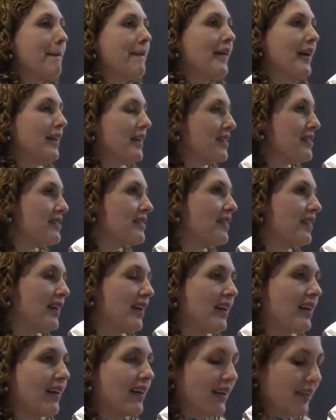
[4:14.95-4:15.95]
at least
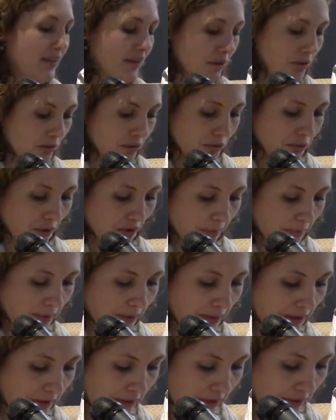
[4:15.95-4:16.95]
in the Cold War
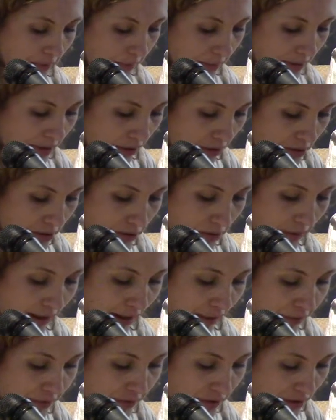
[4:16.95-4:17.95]
period, but also
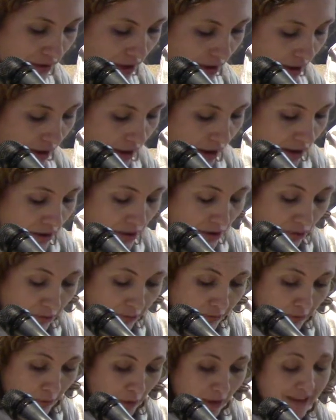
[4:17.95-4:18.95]
after. So
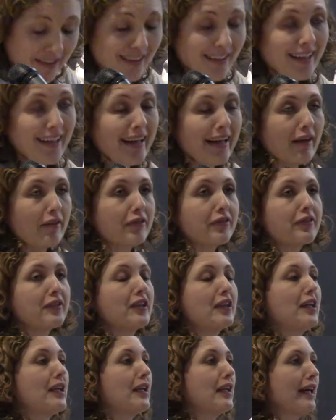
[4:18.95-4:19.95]
for the
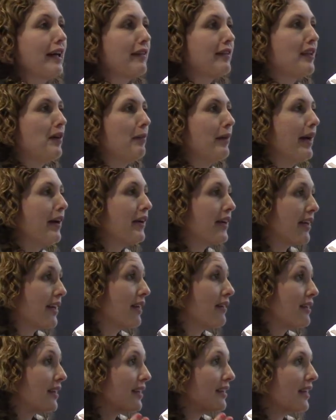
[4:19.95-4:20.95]
left in Latin America,
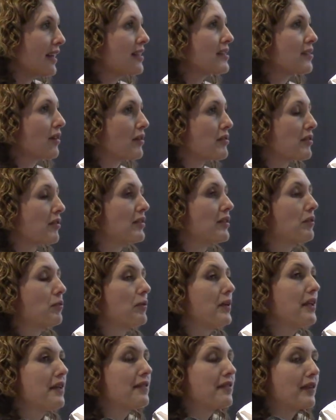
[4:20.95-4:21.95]
and I think that's also the
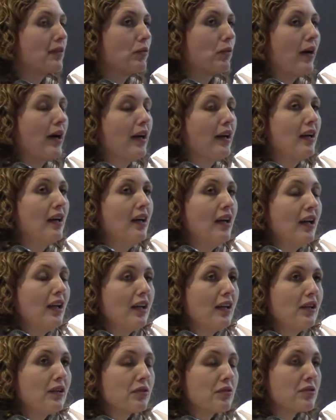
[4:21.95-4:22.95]
reason why
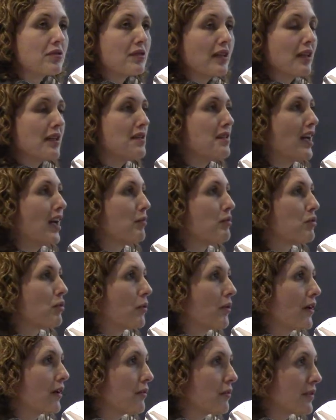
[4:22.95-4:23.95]
Leo's and Sam's
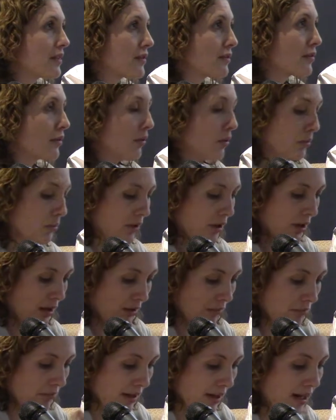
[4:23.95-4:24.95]
work was so
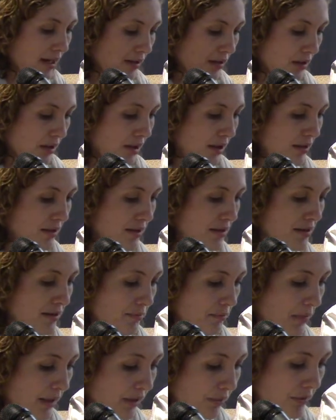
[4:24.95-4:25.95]
had
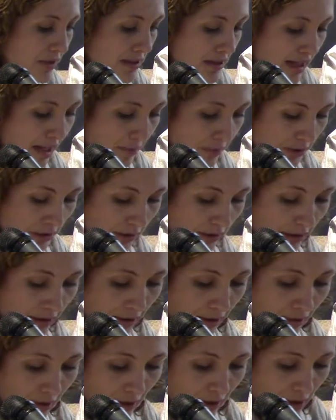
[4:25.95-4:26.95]
this big reception
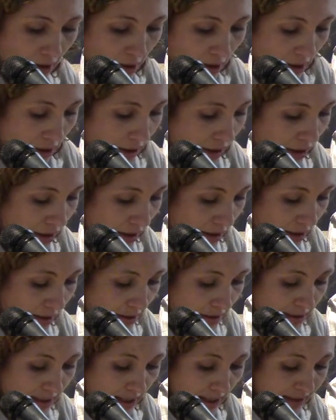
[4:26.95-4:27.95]
there,
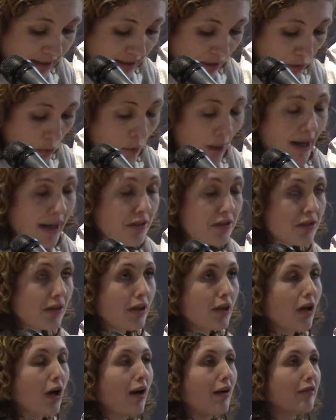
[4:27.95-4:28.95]
is that the
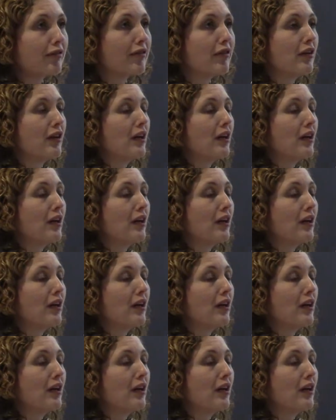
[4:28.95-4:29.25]
question of